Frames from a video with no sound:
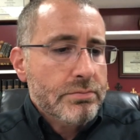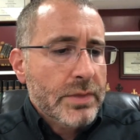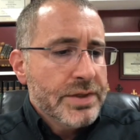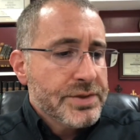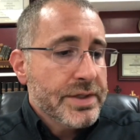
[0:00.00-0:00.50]

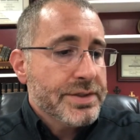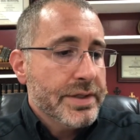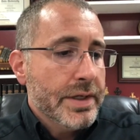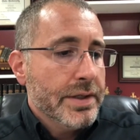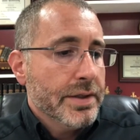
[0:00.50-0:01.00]

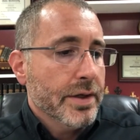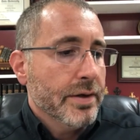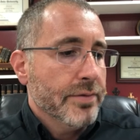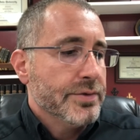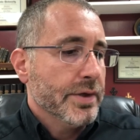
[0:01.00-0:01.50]
16 uh,
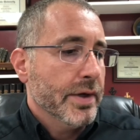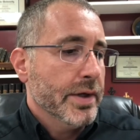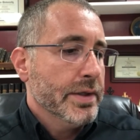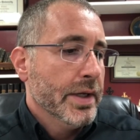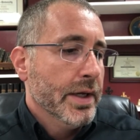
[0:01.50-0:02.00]
of
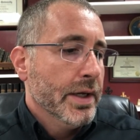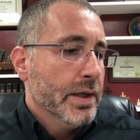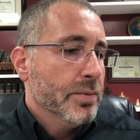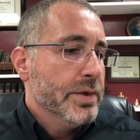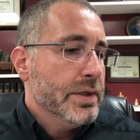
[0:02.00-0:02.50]
John,
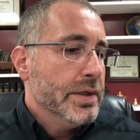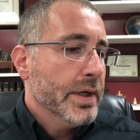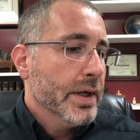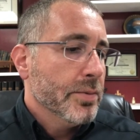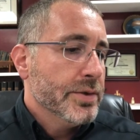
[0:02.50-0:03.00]
we,
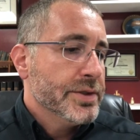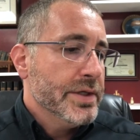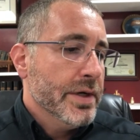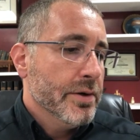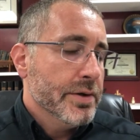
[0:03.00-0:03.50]
uh, we
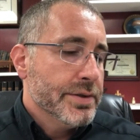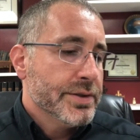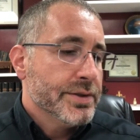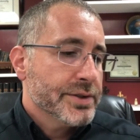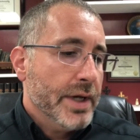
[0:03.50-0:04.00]
see here his
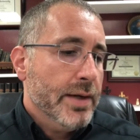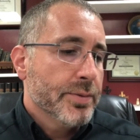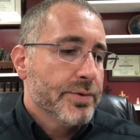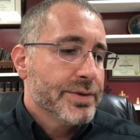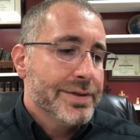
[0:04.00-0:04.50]

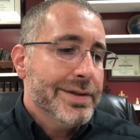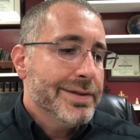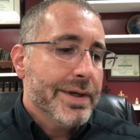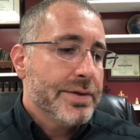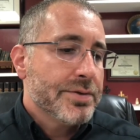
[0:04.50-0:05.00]
disciples
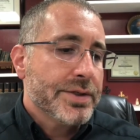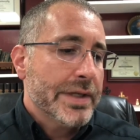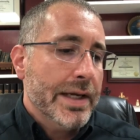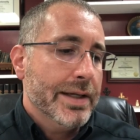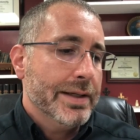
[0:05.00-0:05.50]
didn't
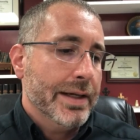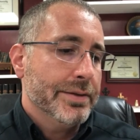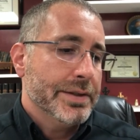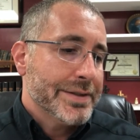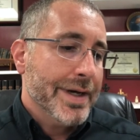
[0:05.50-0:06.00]
understand at
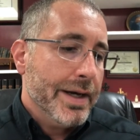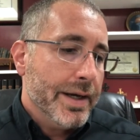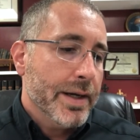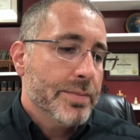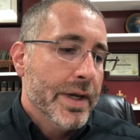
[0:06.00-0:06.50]
the
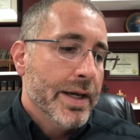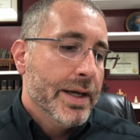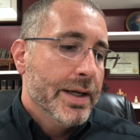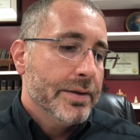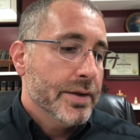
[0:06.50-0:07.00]
time
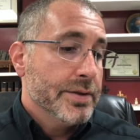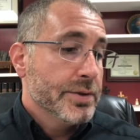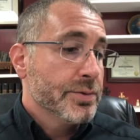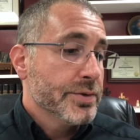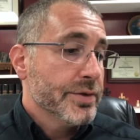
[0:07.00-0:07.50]
that
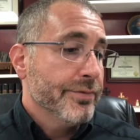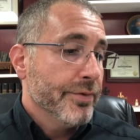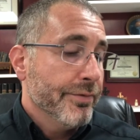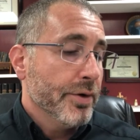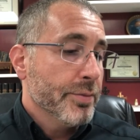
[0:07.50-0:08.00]
this was a
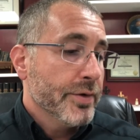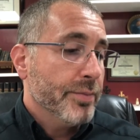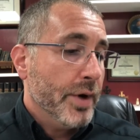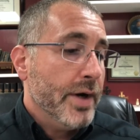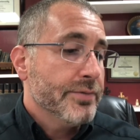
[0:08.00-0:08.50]
fulfillment of
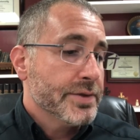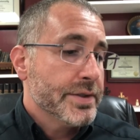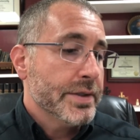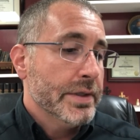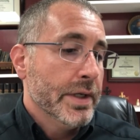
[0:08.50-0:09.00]

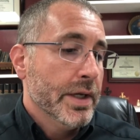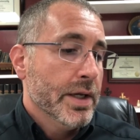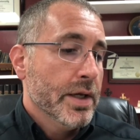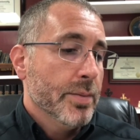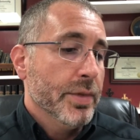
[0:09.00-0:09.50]
prophecy.
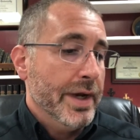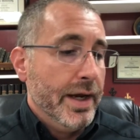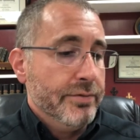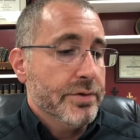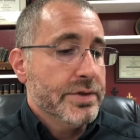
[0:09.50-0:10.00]
But
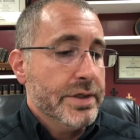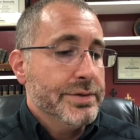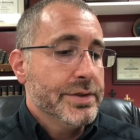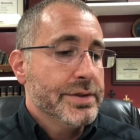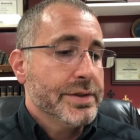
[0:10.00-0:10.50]
after
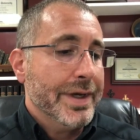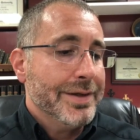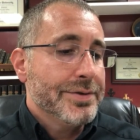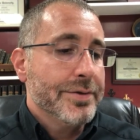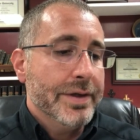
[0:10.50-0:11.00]
Jesus
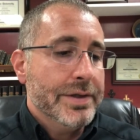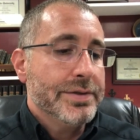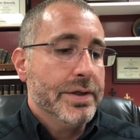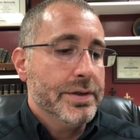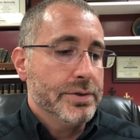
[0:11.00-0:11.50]
entered into his